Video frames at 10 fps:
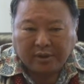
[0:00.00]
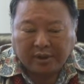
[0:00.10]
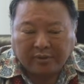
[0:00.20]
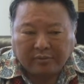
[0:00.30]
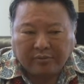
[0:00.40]

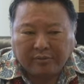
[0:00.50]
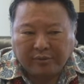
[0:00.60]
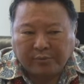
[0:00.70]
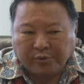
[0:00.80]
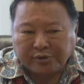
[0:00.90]
Now,
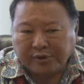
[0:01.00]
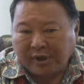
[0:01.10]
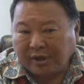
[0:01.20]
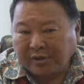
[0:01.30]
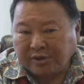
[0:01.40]
the
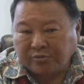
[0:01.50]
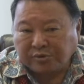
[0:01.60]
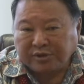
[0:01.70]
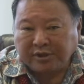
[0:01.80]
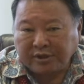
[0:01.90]
personalities
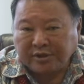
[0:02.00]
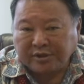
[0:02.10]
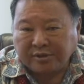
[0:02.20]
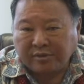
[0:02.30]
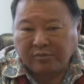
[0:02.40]
will
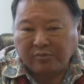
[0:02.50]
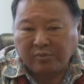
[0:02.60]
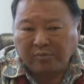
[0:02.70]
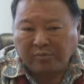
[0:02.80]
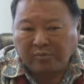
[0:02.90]
change, and
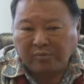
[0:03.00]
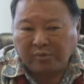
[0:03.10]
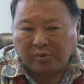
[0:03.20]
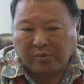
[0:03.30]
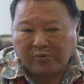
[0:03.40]
we
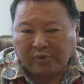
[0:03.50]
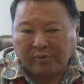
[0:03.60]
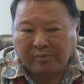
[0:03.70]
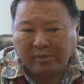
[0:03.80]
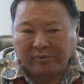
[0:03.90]
will
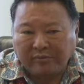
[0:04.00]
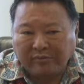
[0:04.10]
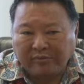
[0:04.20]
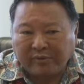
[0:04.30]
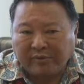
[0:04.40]
hopefully have
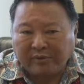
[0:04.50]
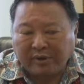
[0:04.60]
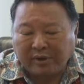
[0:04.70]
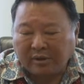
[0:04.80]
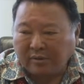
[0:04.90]
a very